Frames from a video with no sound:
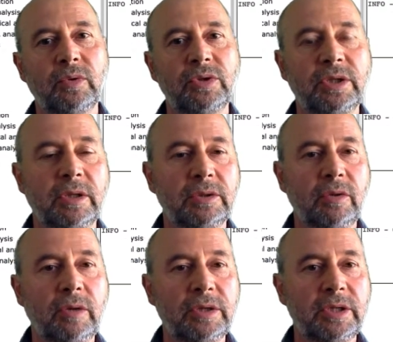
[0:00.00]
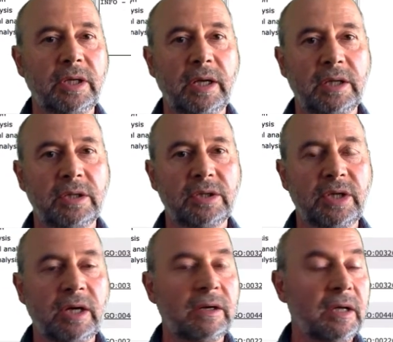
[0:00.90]
to gene ontology and
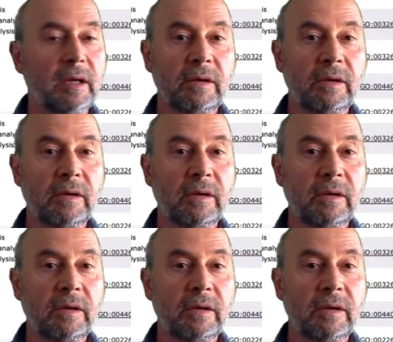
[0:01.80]
check